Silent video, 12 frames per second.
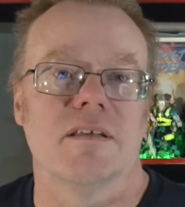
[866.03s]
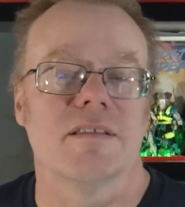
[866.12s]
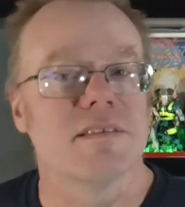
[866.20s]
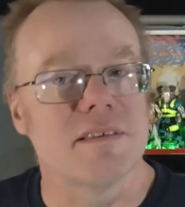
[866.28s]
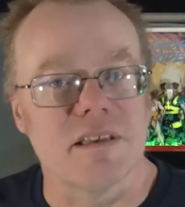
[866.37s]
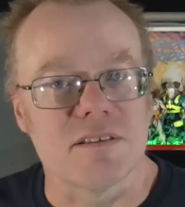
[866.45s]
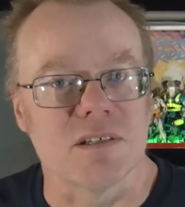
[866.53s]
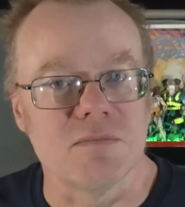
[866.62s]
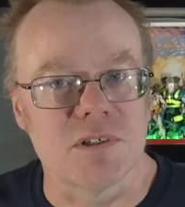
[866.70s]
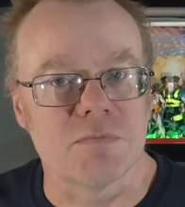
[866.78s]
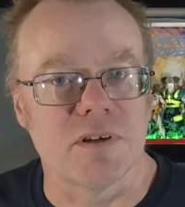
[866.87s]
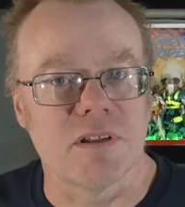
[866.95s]
This has so
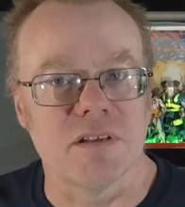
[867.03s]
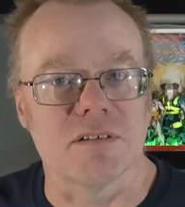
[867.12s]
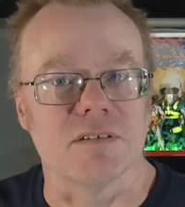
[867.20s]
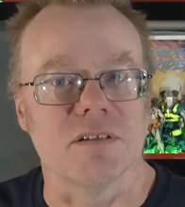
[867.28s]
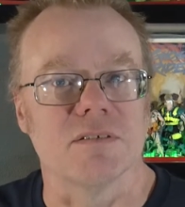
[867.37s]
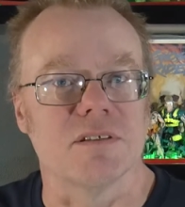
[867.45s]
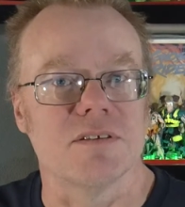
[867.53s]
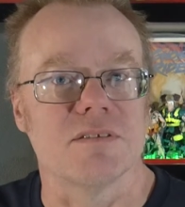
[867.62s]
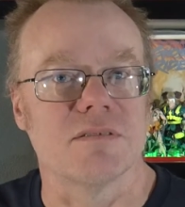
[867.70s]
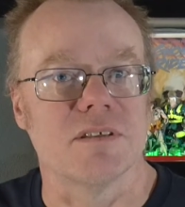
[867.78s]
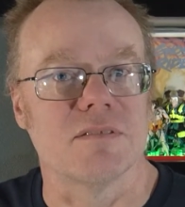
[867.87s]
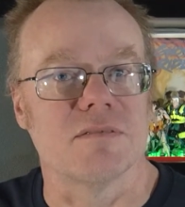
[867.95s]
much potential. You know,
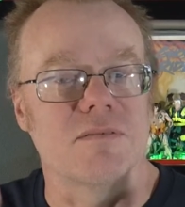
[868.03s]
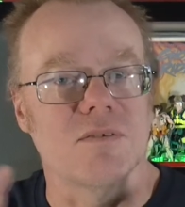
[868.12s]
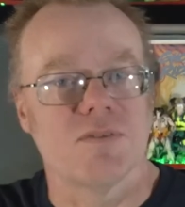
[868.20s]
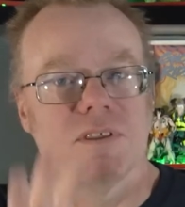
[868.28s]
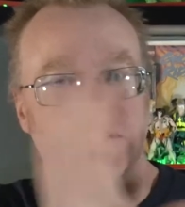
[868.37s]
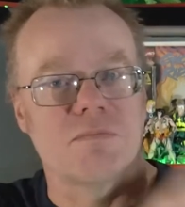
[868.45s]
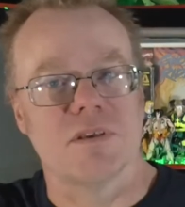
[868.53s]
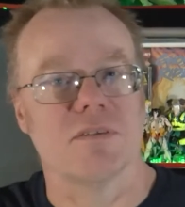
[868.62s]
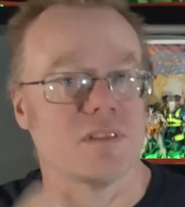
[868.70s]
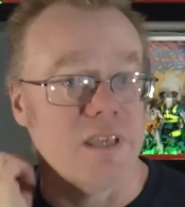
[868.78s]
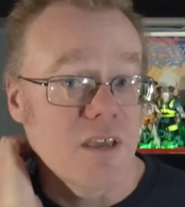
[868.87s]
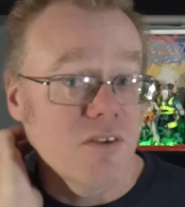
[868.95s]
the whole thing,
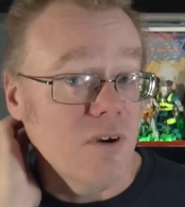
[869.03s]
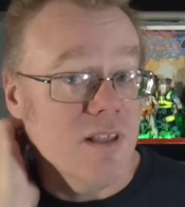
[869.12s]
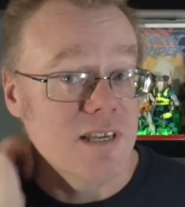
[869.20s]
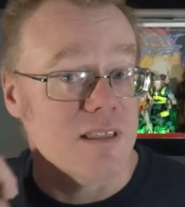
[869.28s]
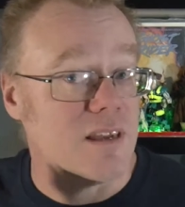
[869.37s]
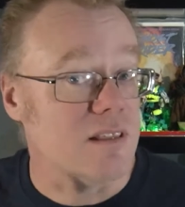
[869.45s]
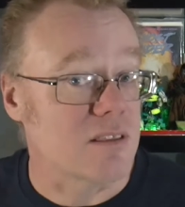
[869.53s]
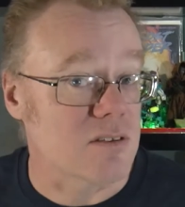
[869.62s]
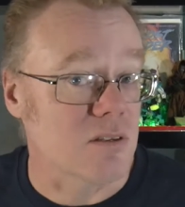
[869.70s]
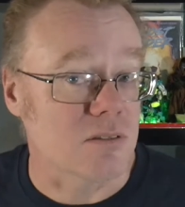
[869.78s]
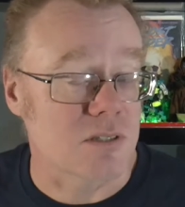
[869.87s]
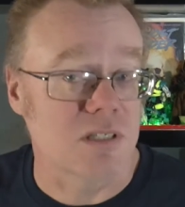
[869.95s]
beginning with androids, I thought this
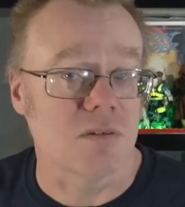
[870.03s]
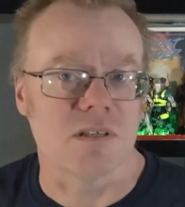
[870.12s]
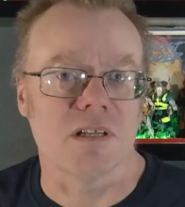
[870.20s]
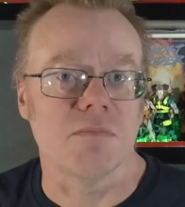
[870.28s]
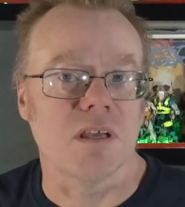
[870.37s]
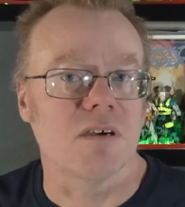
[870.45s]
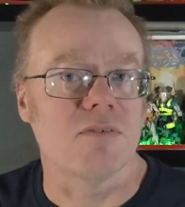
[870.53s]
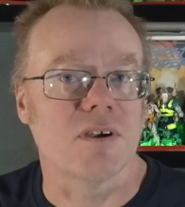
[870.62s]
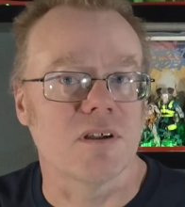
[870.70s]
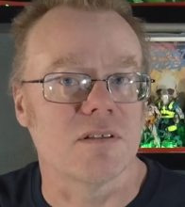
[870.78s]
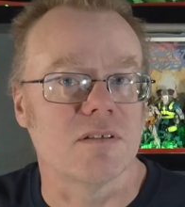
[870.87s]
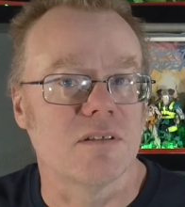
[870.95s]
whole show was going to be, oh, they're
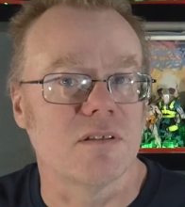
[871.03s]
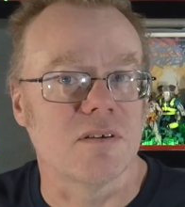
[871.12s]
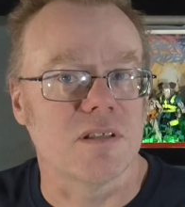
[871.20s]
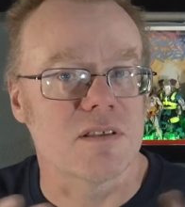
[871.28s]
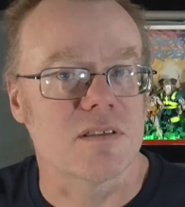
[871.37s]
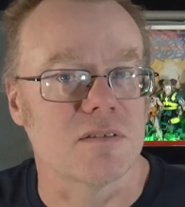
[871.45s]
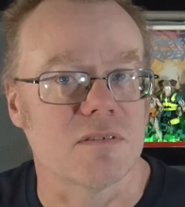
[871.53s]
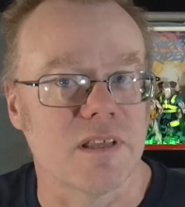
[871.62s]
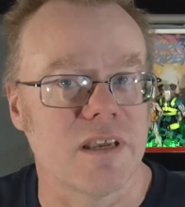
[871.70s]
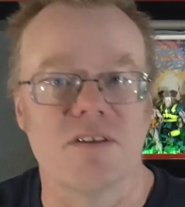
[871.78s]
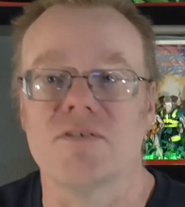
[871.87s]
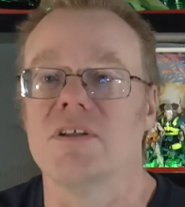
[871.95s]
going to go into this thing
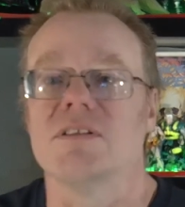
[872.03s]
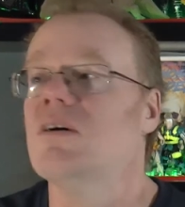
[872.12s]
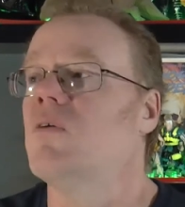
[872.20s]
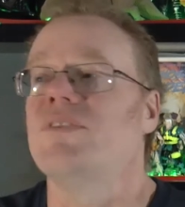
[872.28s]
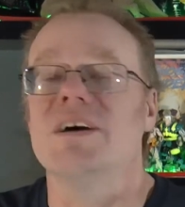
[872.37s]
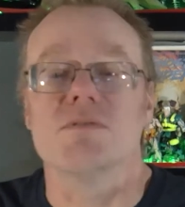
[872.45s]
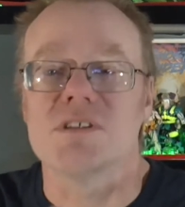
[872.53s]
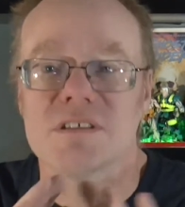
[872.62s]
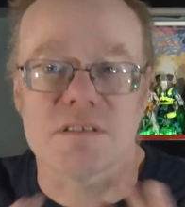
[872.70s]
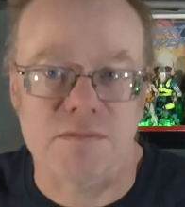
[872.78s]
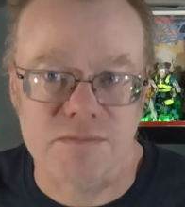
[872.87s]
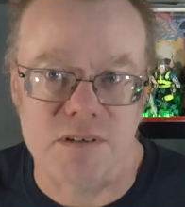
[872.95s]
with androids. No, that was
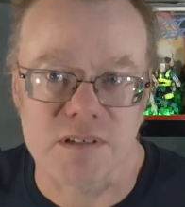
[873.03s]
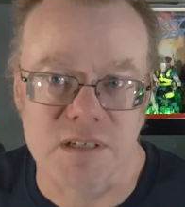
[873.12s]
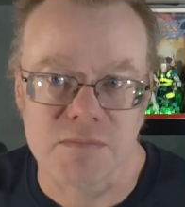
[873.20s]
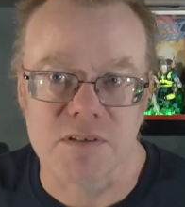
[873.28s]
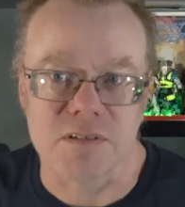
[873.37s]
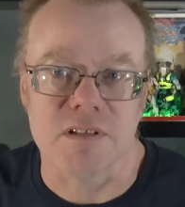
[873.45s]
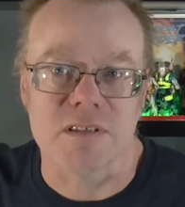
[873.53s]
just the first episode.